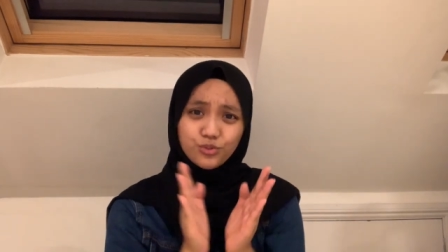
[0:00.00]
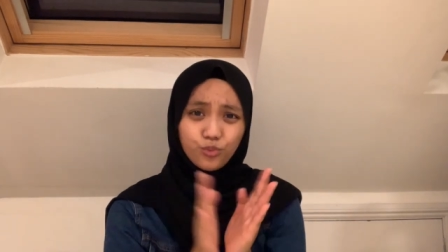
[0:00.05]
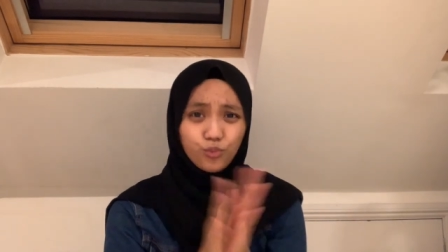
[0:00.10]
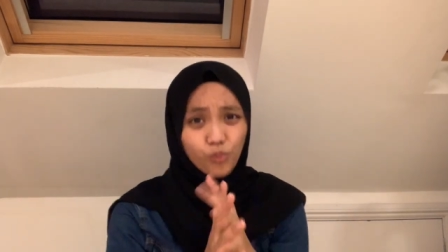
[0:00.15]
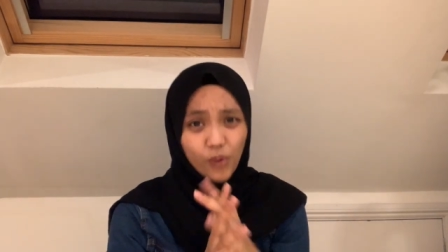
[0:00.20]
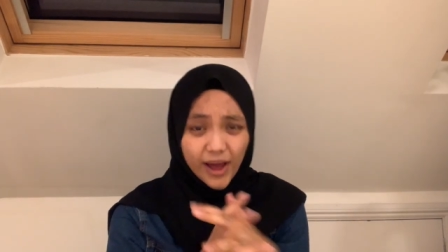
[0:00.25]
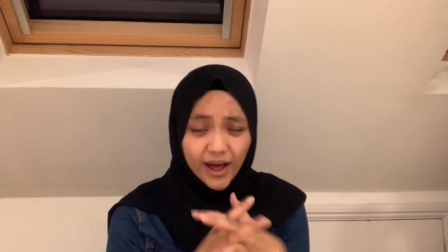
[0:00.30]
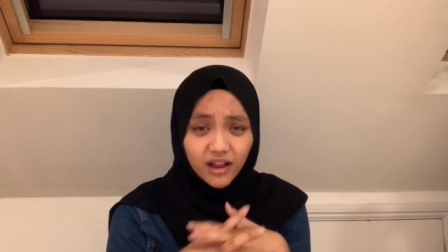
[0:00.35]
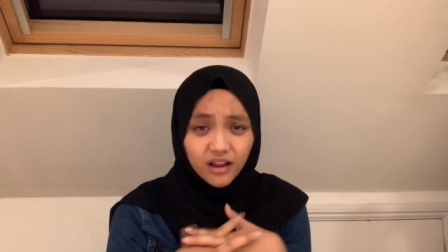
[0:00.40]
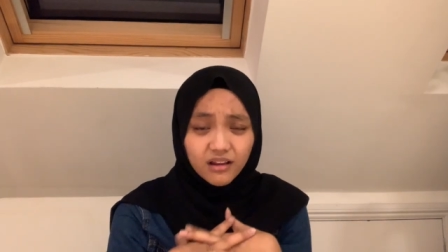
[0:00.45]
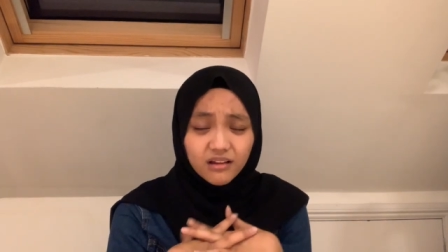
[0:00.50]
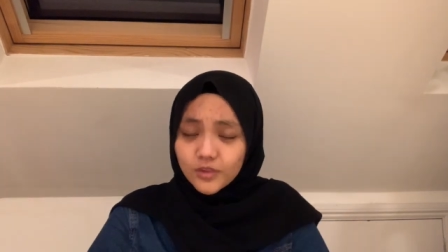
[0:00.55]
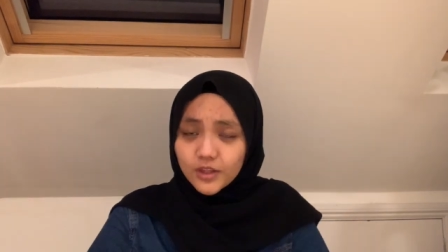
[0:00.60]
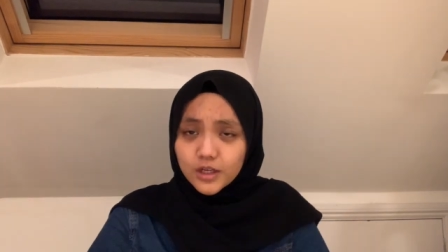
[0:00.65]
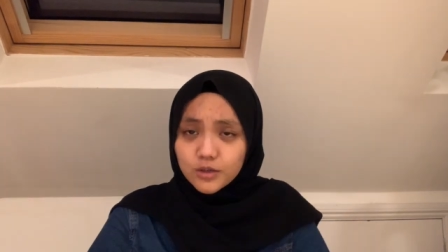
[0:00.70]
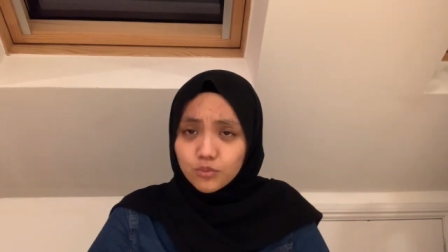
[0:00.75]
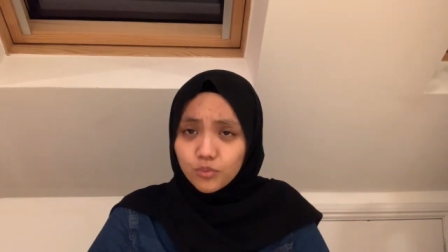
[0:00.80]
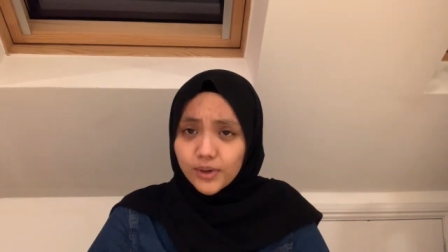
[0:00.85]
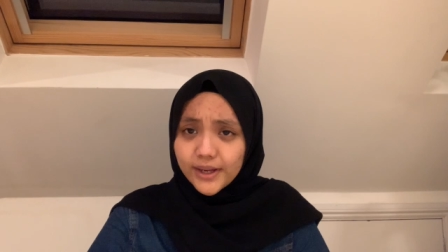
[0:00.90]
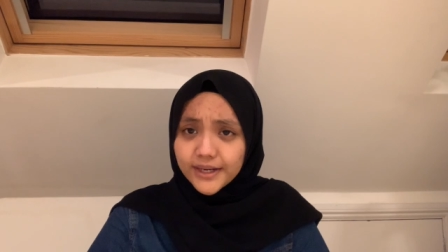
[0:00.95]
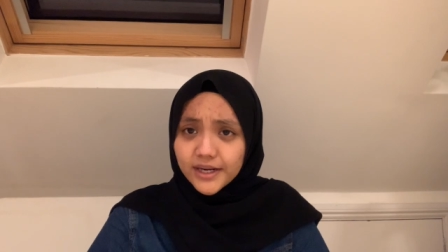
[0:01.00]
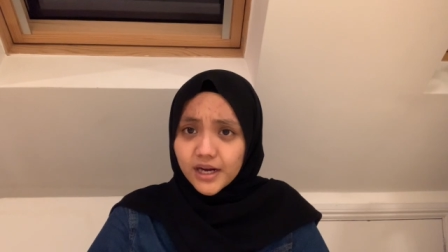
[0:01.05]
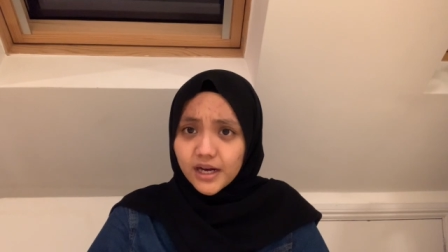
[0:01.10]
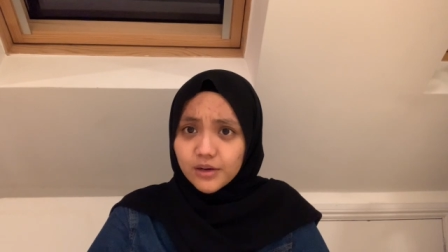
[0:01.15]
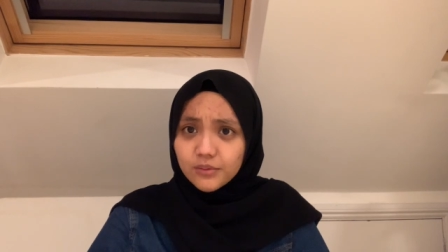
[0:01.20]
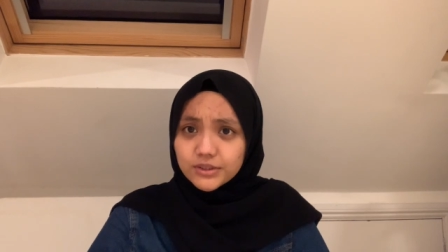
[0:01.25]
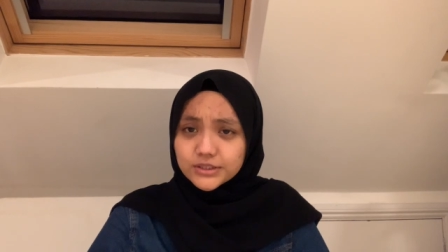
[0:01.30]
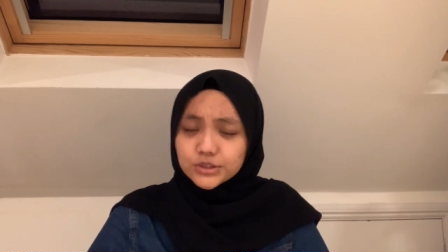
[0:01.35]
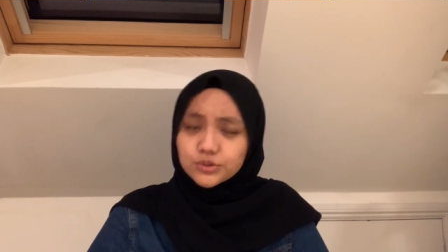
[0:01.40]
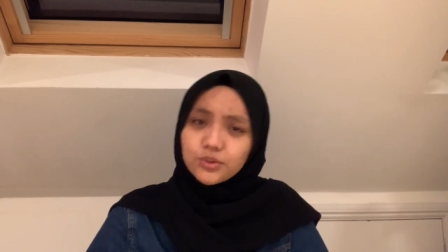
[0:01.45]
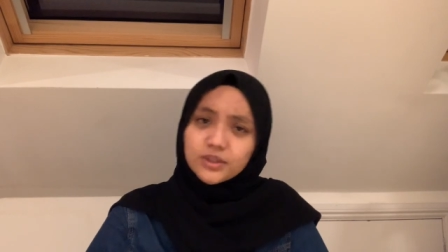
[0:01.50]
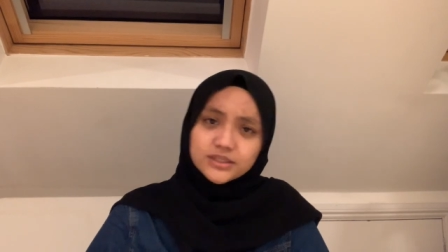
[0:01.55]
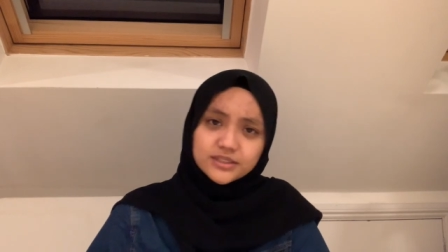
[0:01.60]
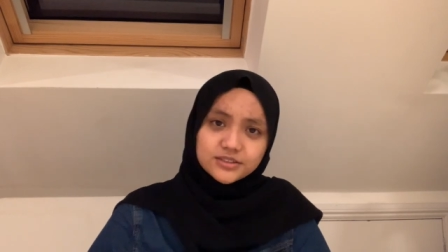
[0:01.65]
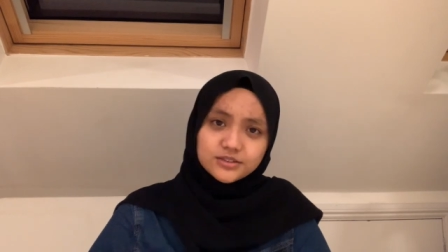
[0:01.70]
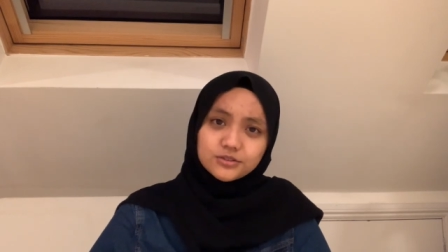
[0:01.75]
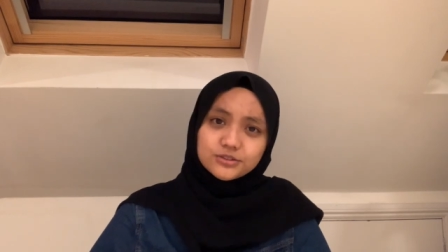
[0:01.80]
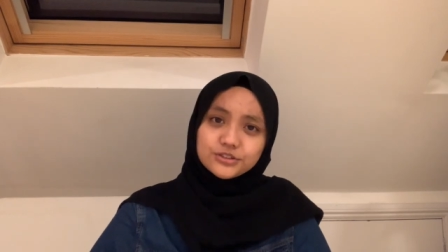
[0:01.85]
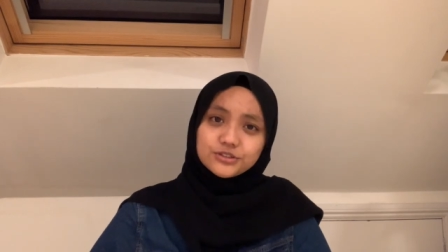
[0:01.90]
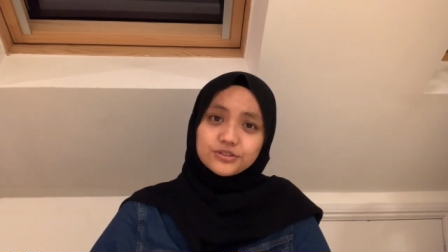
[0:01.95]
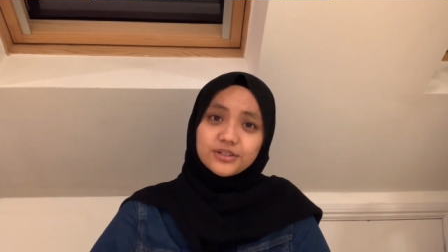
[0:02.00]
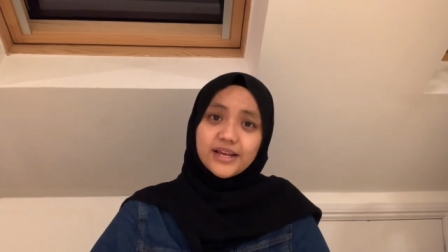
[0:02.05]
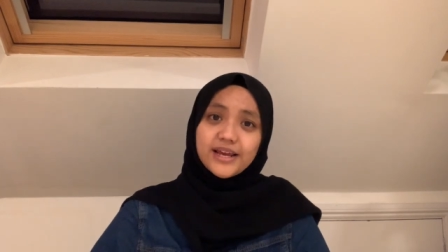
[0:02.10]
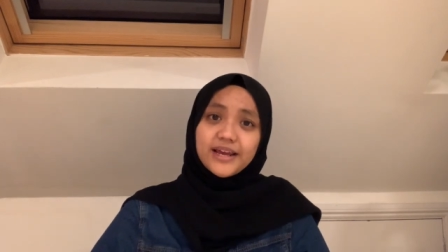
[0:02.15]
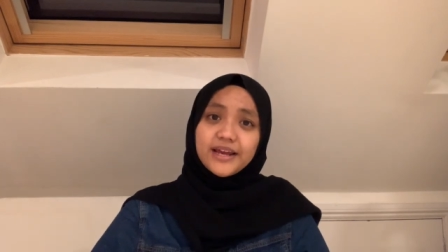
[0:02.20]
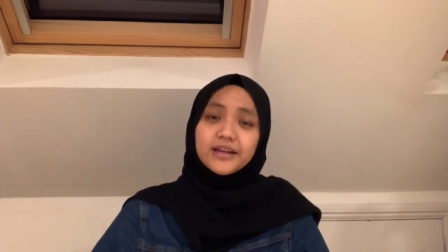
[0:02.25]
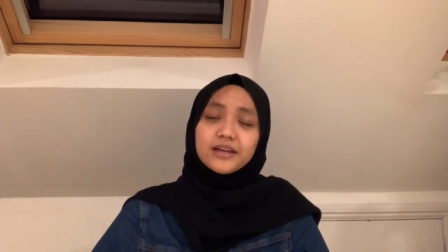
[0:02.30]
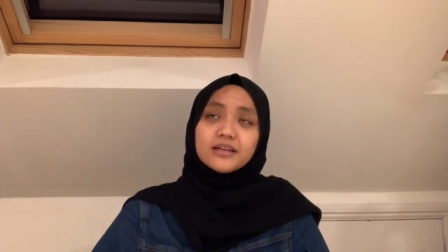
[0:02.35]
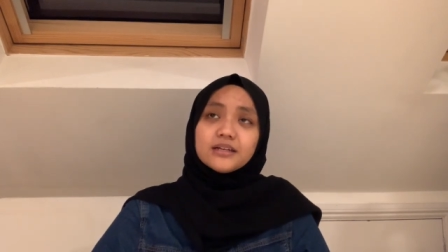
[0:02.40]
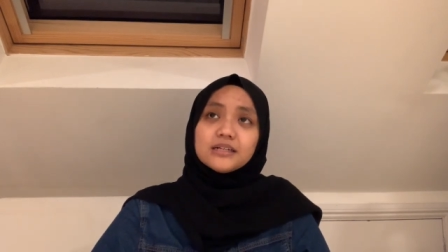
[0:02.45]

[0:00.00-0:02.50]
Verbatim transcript: well. When I went to Waterstones today,